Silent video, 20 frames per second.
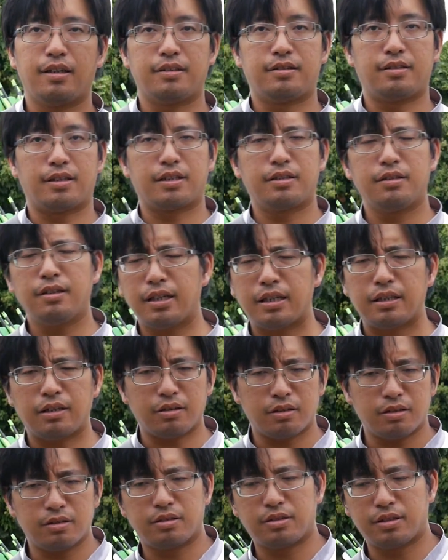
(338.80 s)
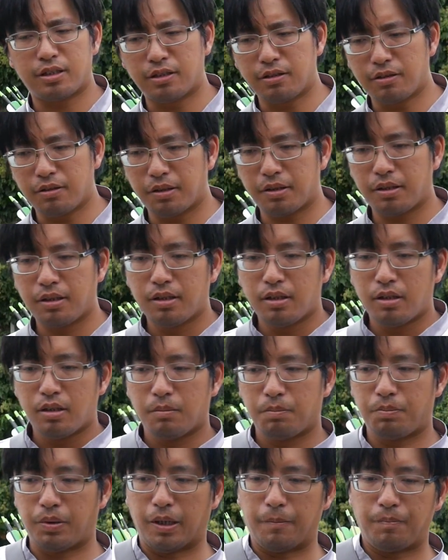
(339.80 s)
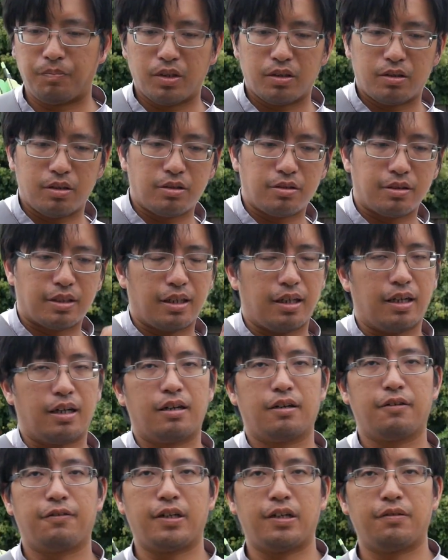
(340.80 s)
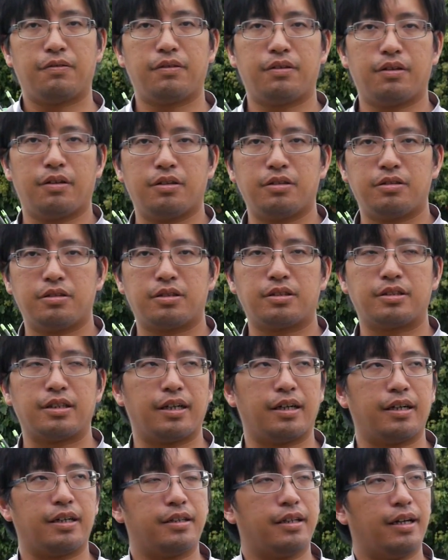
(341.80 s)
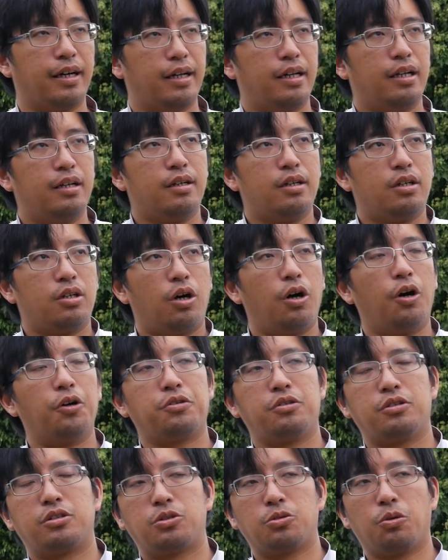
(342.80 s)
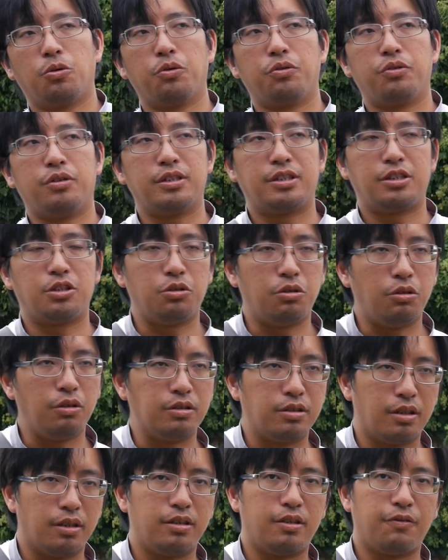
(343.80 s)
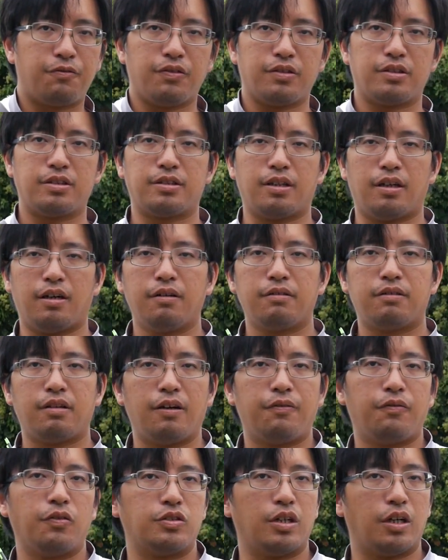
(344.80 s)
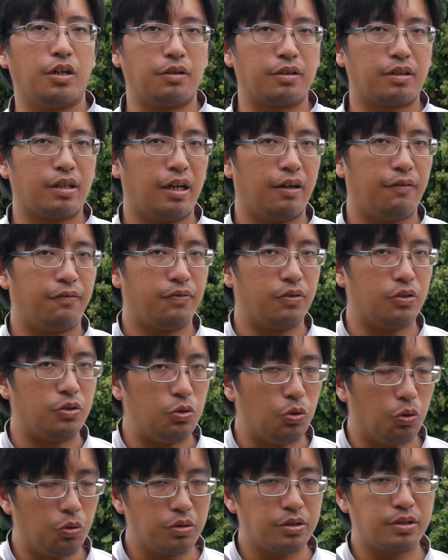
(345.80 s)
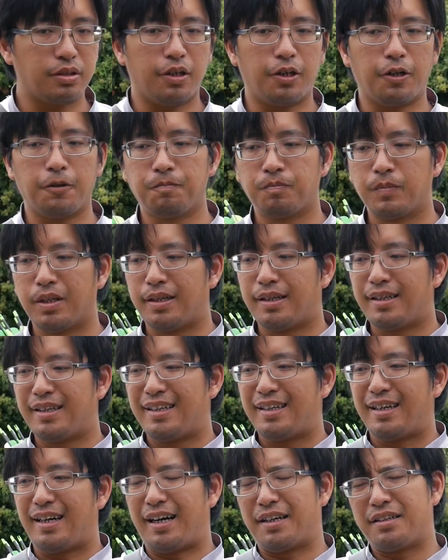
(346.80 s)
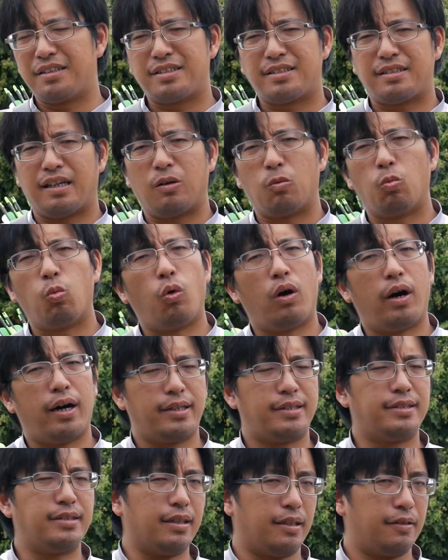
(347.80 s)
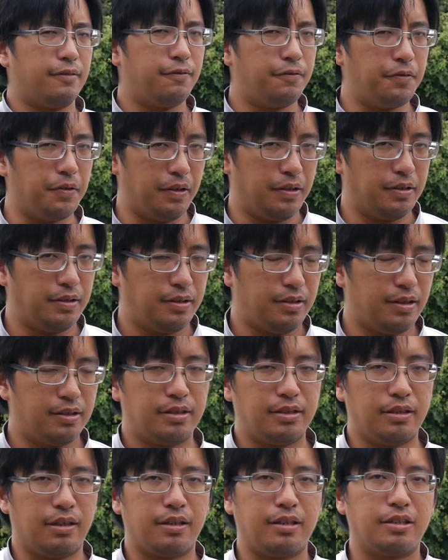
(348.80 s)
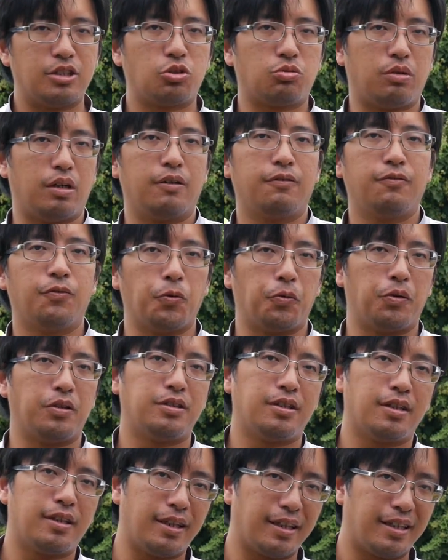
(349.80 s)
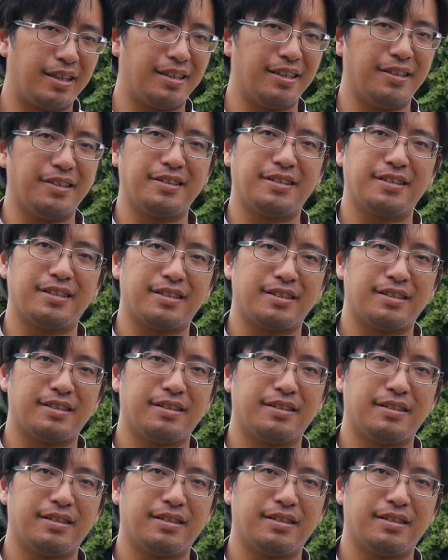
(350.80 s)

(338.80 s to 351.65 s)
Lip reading: her technique? Not necessarily, but just to clarify for those who say that, oh, you saw this used in a different style, therefore it's okay for your style, understand why it's done first. It's not as straightforward as you think it is.